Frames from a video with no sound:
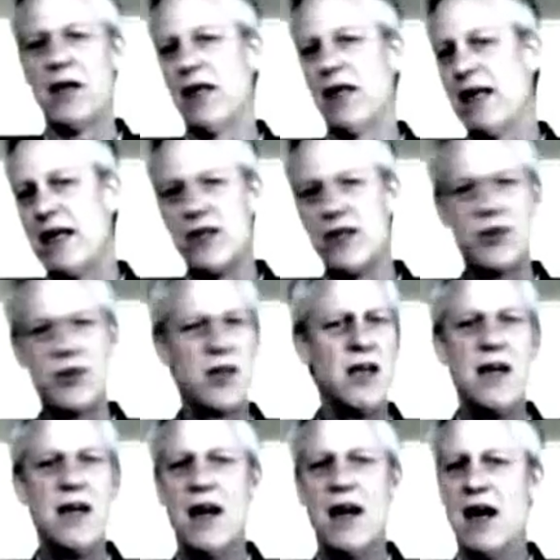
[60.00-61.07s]
Middle East,
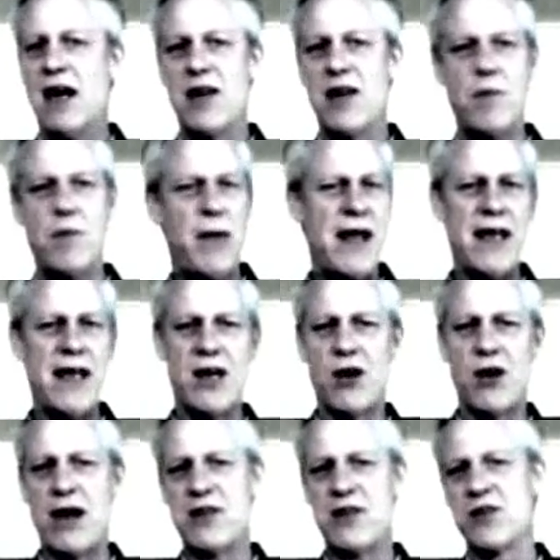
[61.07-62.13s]
the banking
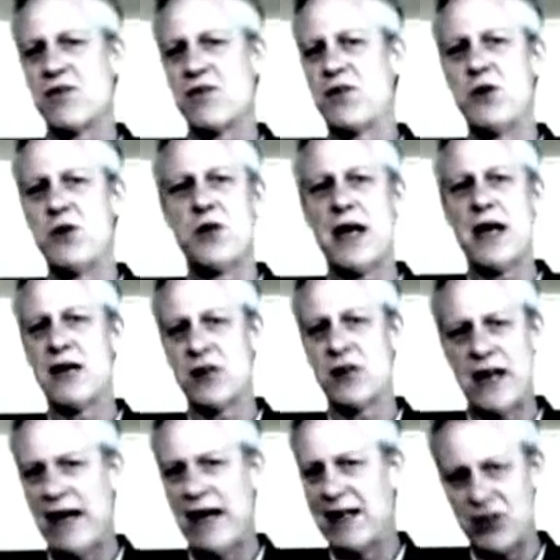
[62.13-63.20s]
crisis of
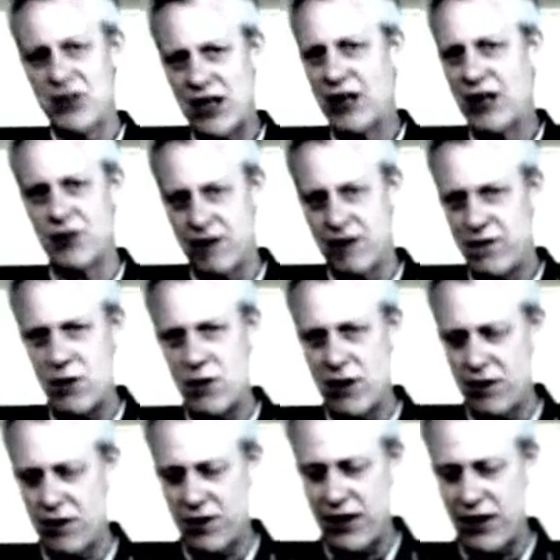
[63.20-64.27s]
2008, etc., a few
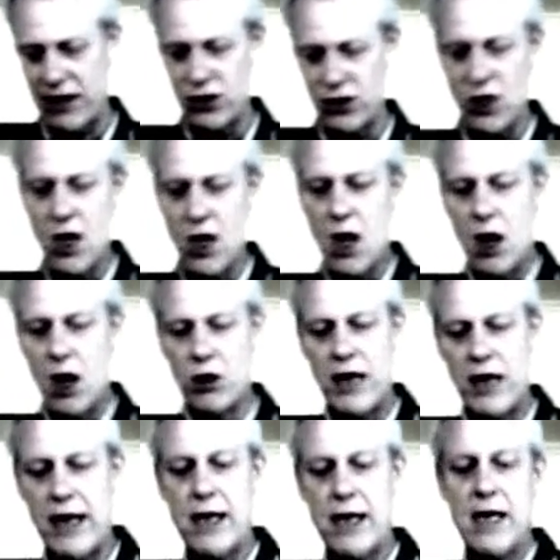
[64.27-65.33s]
other things.
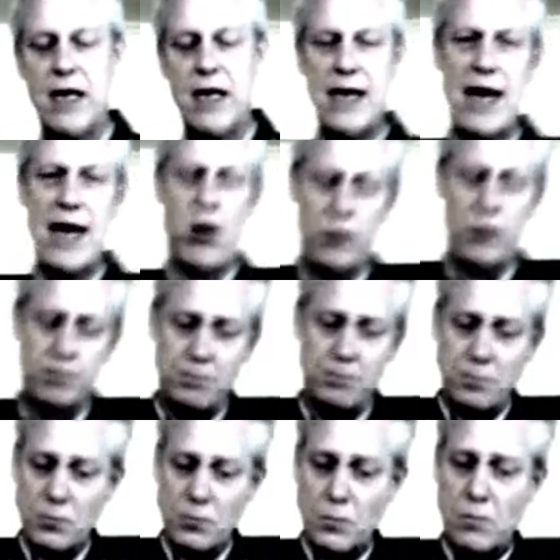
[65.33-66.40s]
Okay, now,
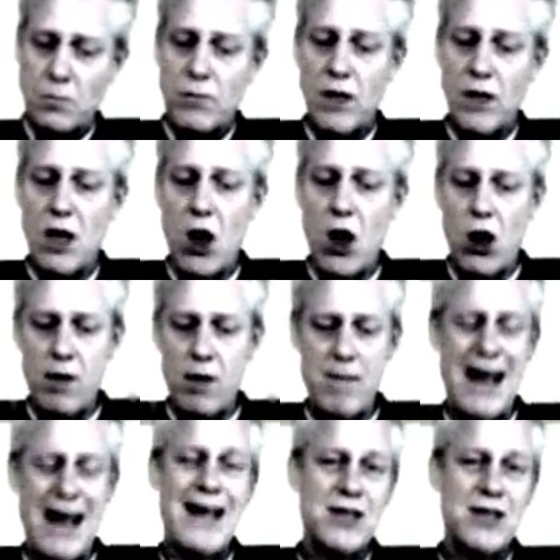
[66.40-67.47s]
our
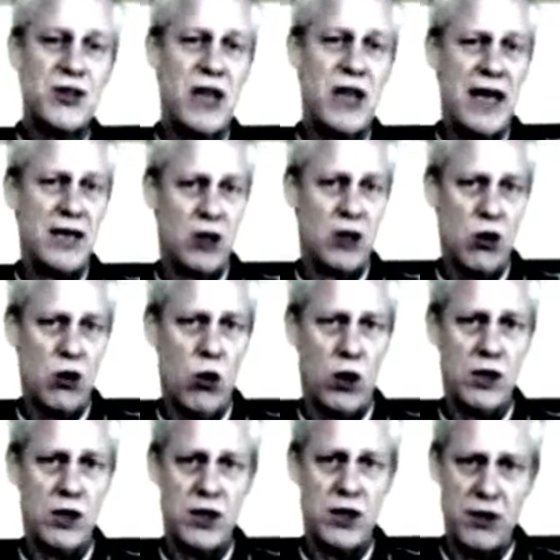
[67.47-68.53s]
mainstay in the
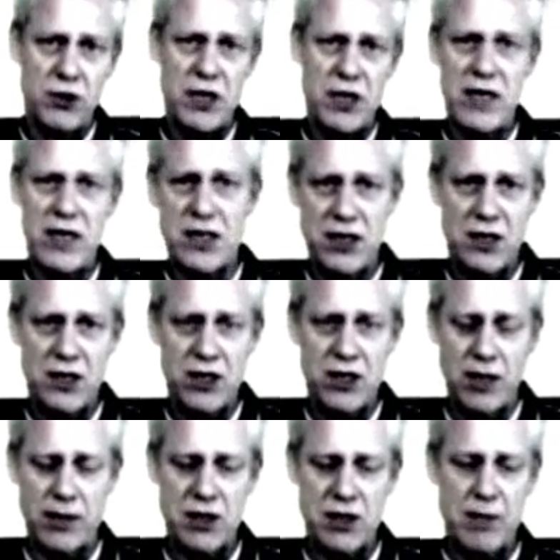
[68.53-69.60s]
course, and you'll see this in the
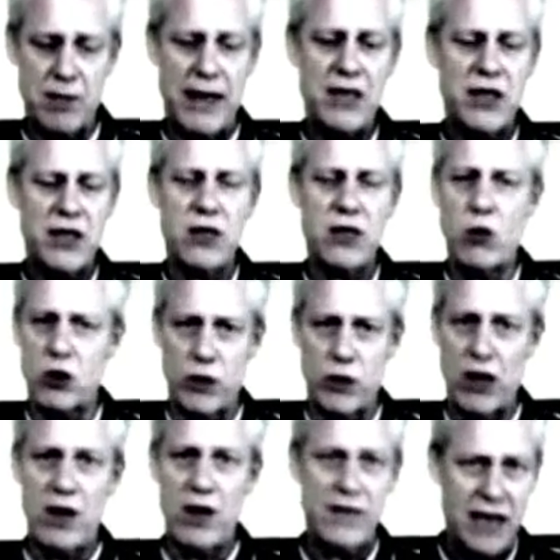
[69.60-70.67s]
syllabus, the mainstay in the course,
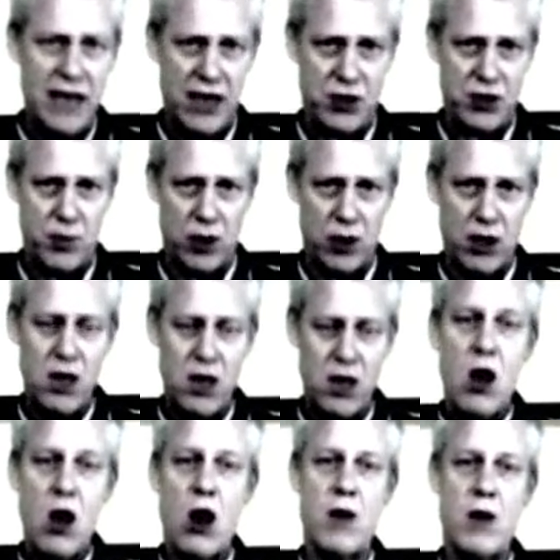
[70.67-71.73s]
we don't have a textbook.
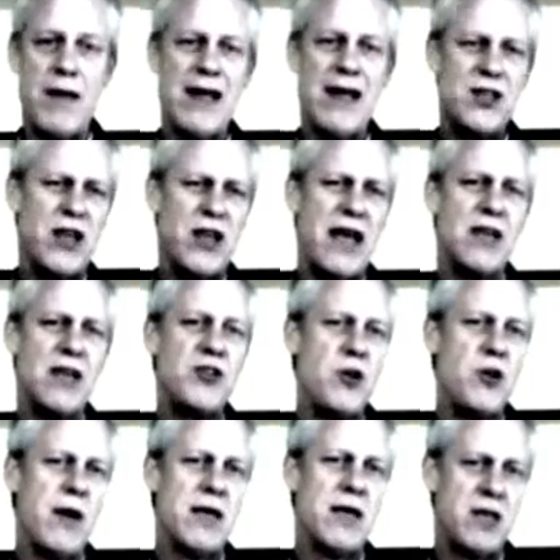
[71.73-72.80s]
Our mainstay is
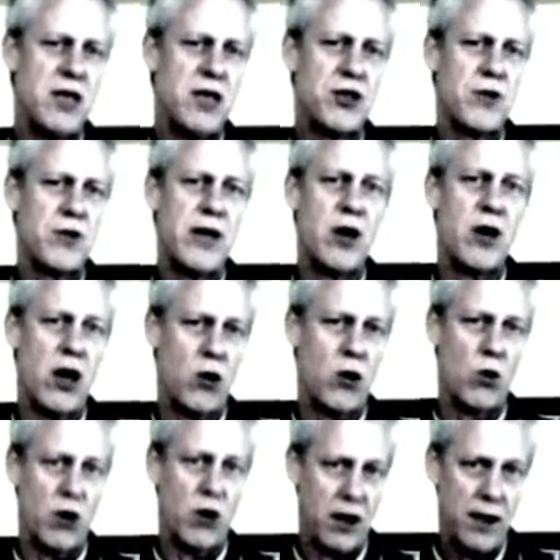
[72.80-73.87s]

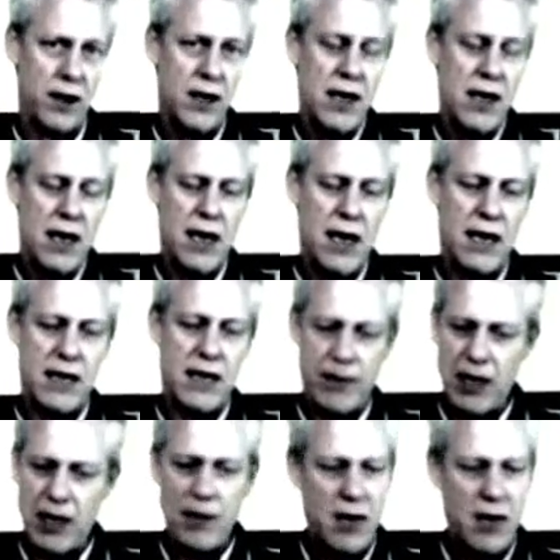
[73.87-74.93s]
ushistory.org,
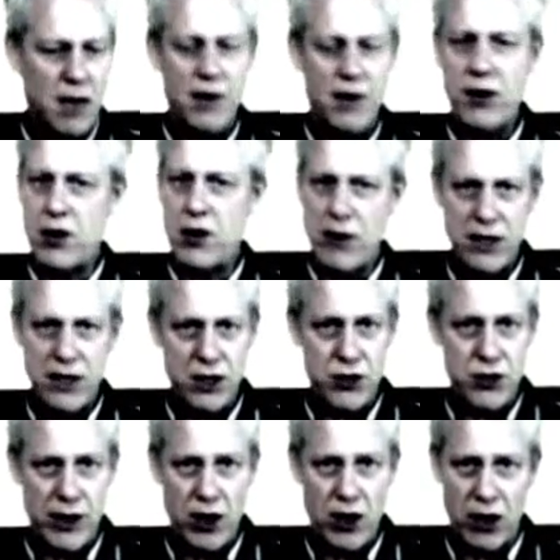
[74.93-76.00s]

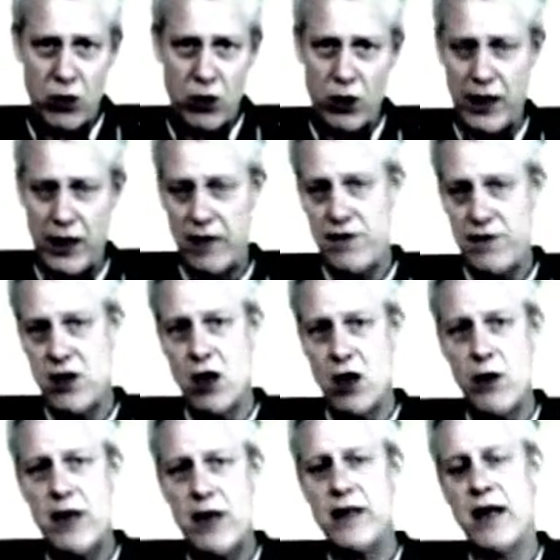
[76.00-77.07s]
www.ushistory.org. And if you
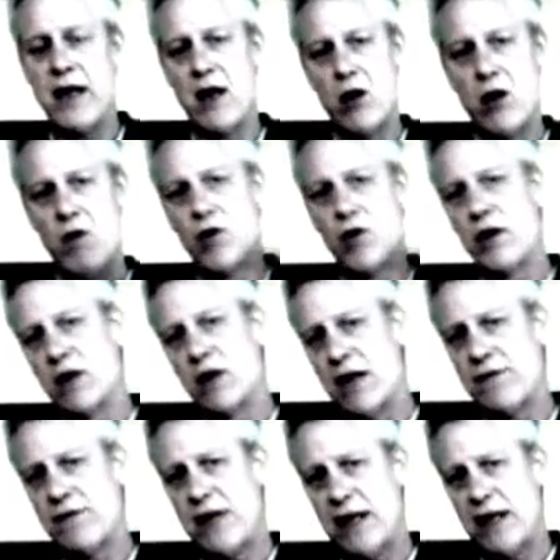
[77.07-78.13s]
go in there, over on the
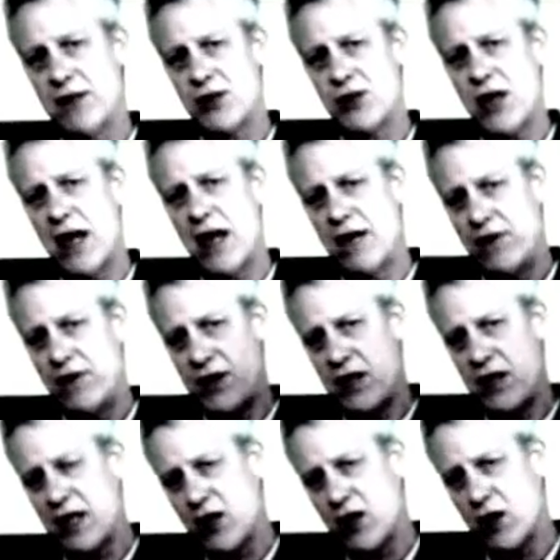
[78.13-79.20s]
left-hand side, if you
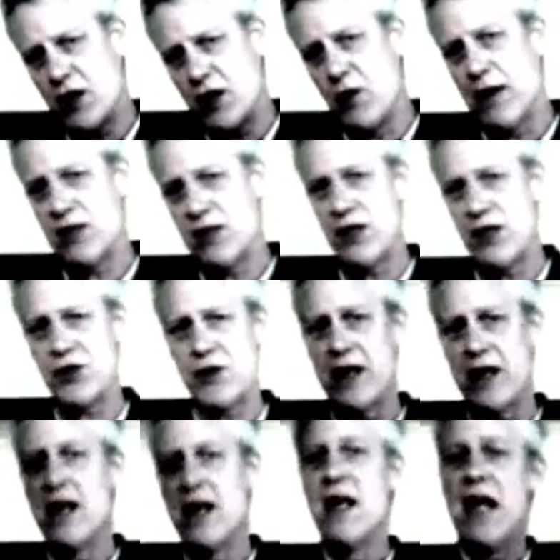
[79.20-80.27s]
click on U.S.
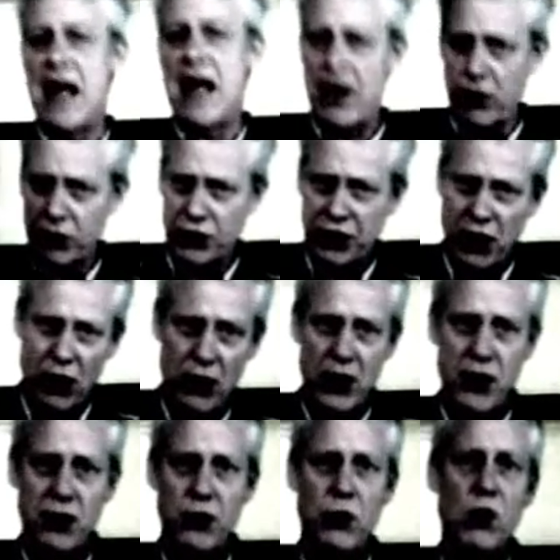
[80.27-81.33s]
History, and it will show
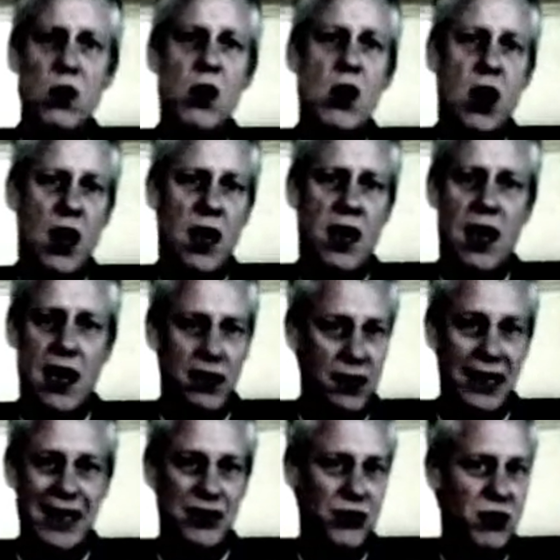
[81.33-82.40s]
you a
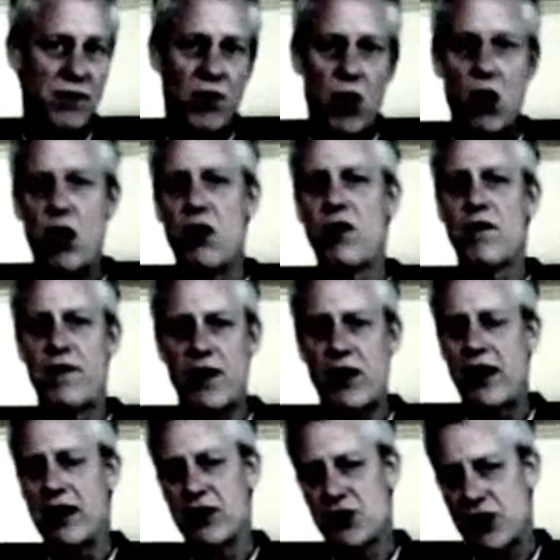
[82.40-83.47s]
list of all the
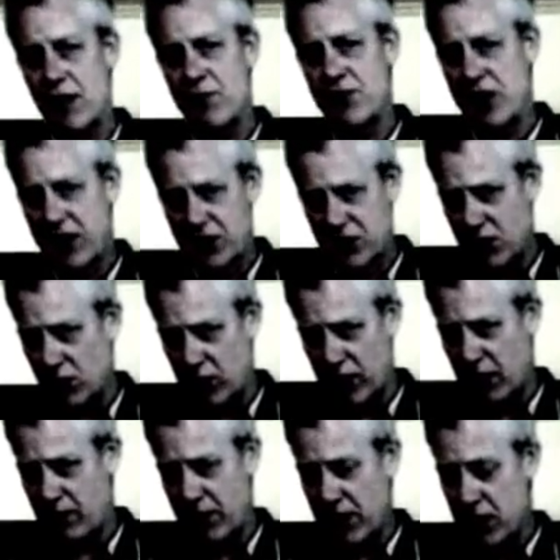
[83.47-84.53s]
various subjects that we're
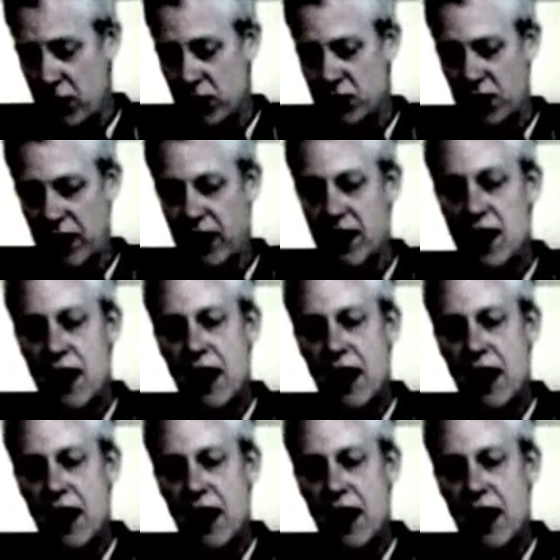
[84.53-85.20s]
going to be using.